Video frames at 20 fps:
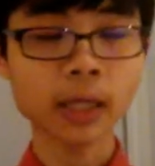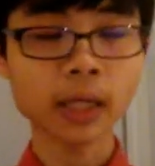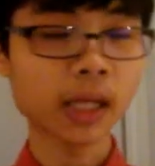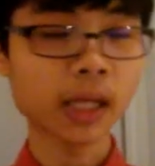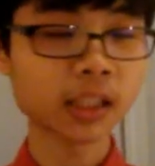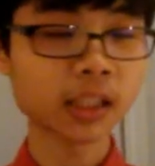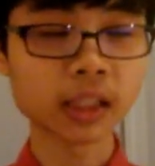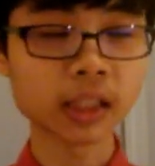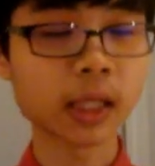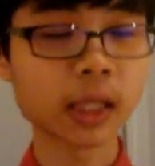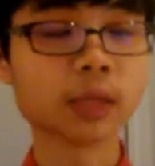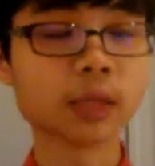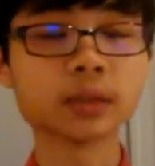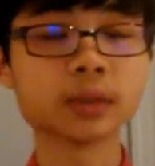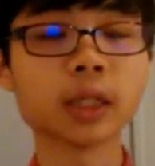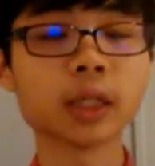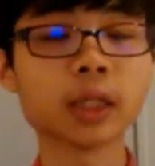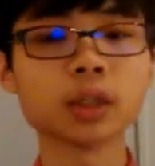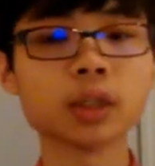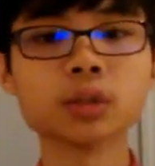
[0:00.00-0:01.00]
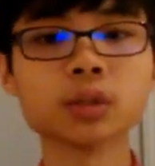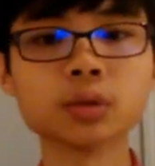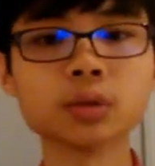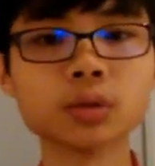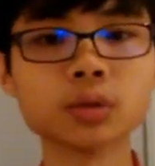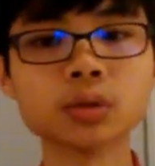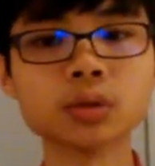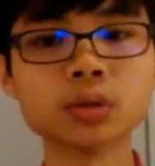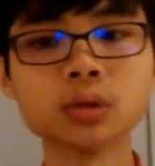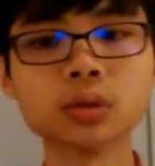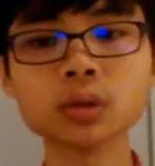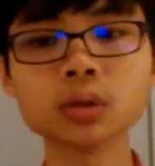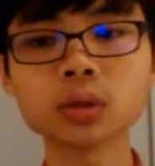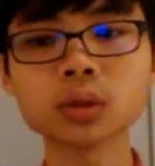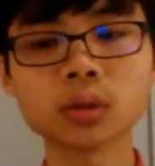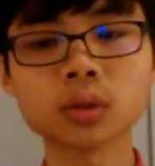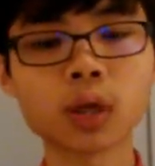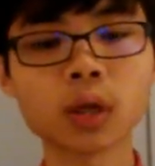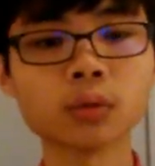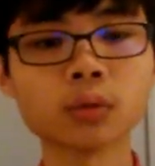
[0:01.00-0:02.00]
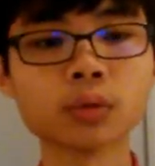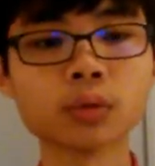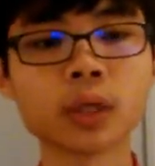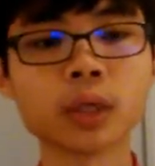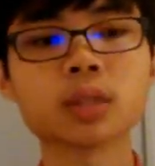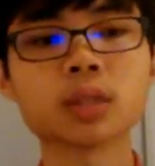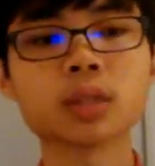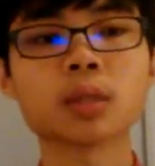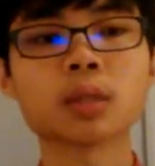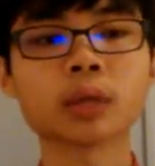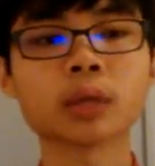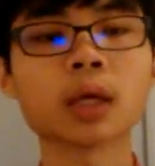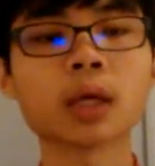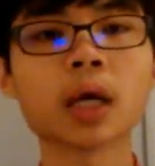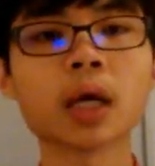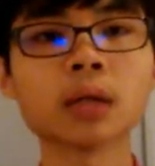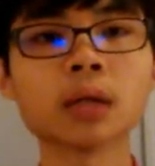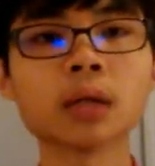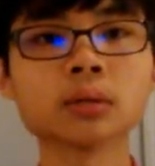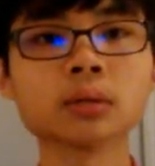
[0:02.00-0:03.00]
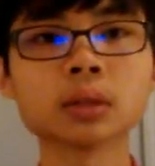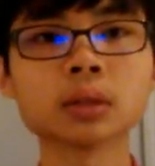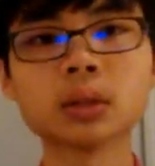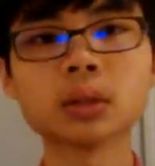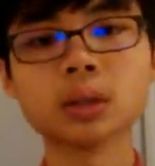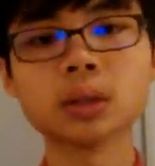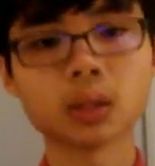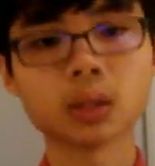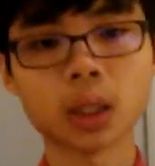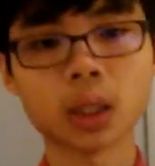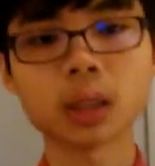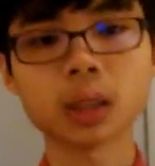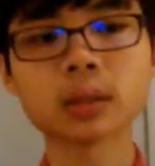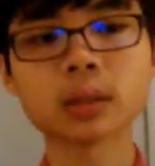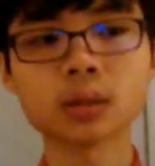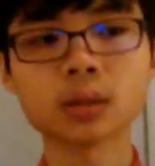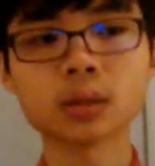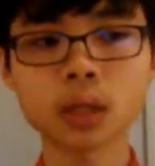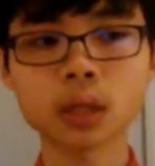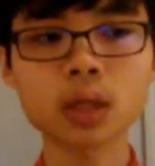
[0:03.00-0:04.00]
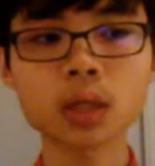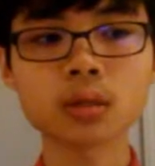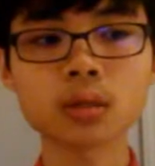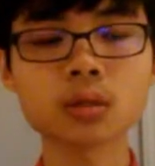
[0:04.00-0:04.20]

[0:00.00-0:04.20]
anything else that is good, so I will write something else like that.